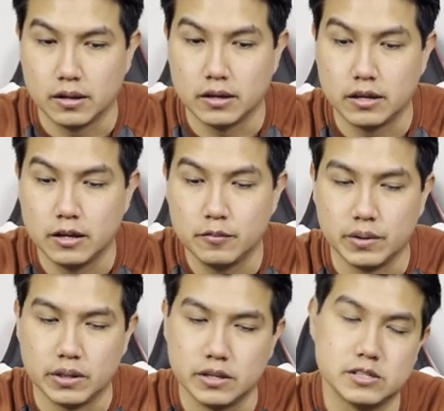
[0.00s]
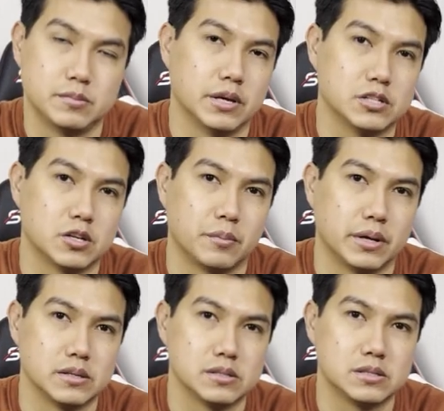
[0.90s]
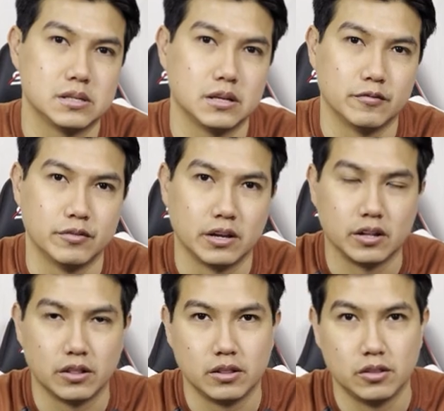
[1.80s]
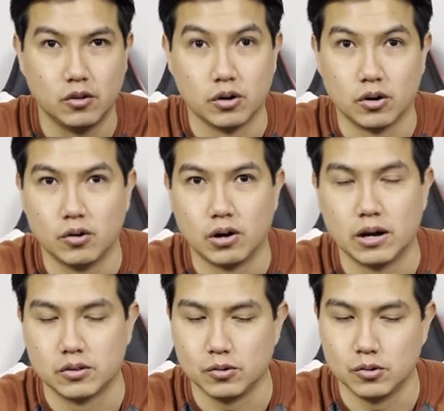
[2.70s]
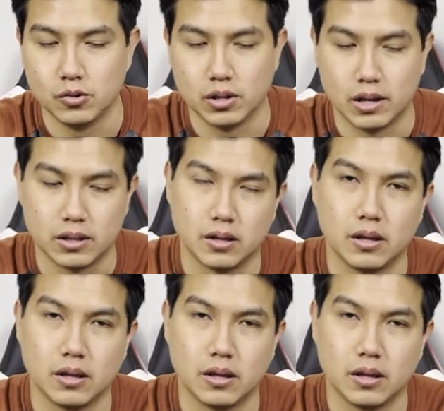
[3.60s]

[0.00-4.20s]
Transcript: give me these measurements if they don't know how to do that